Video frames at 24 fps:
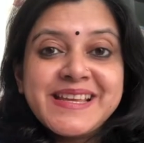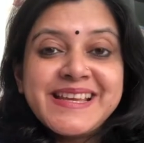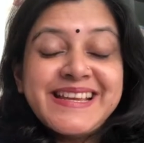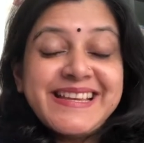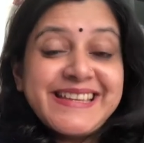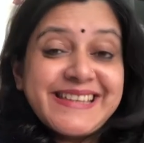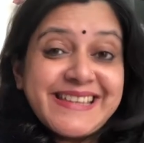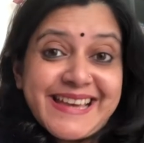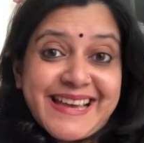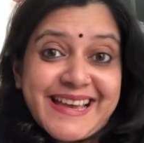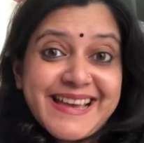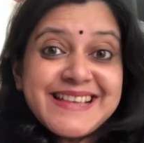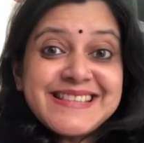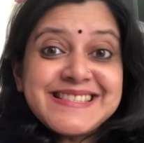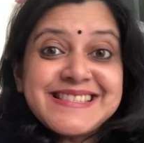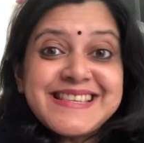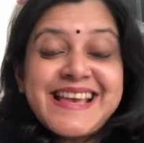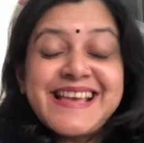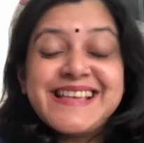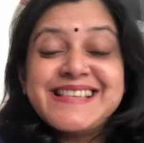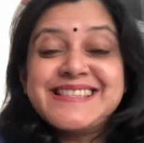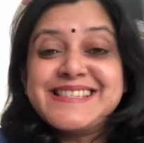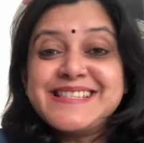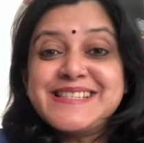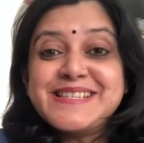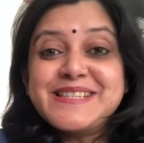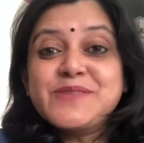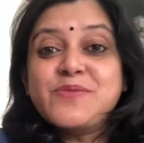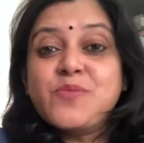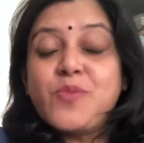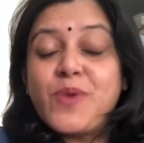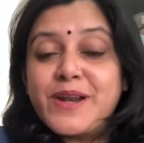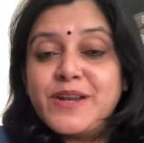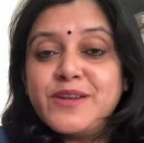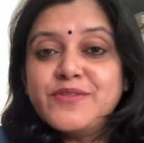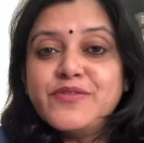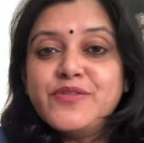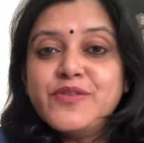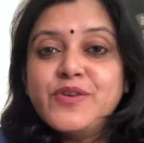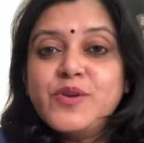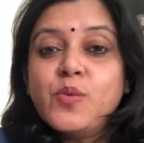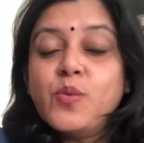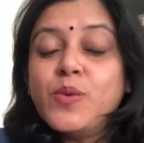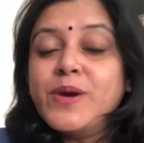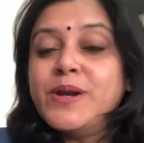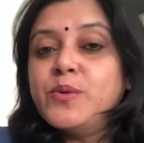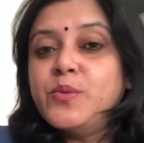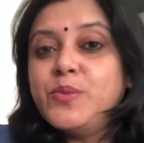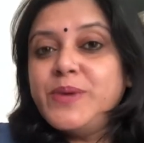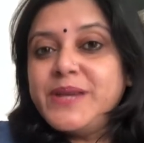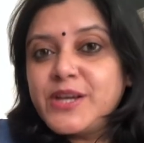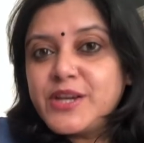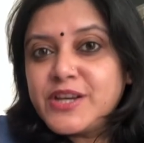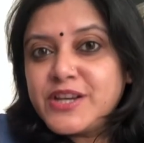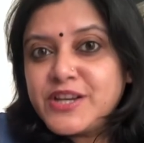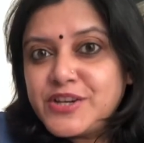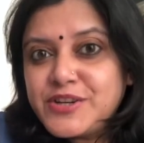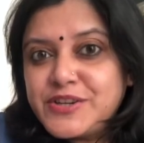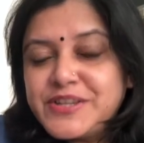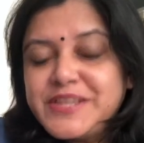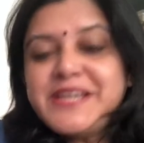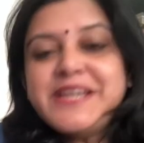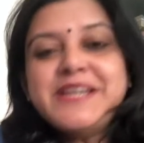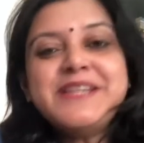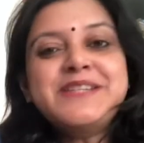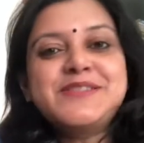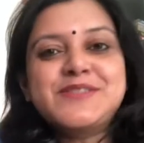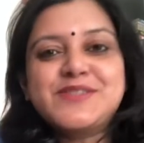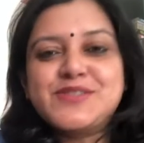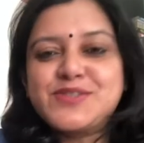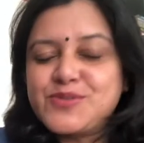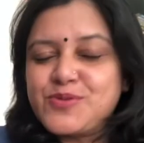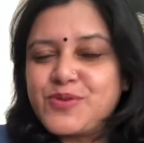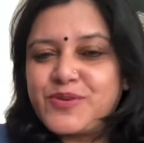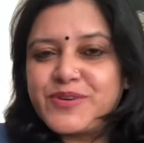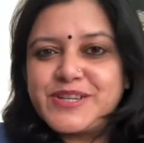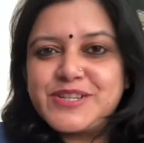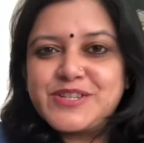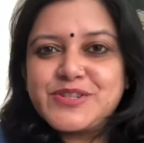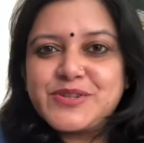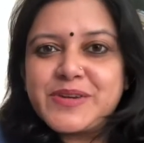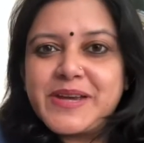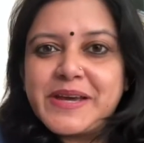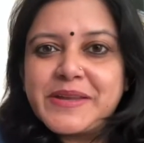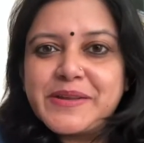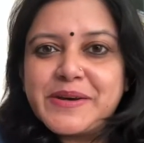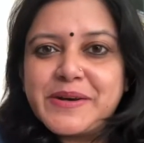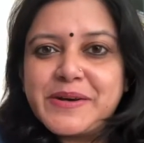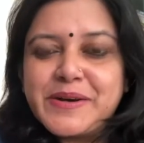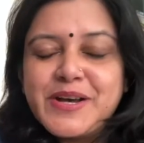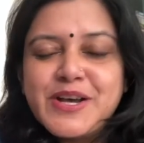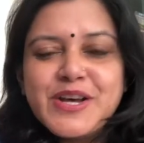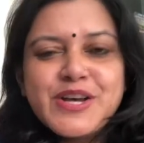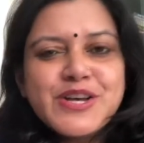Yes, isn't it wonderful when we create a story together?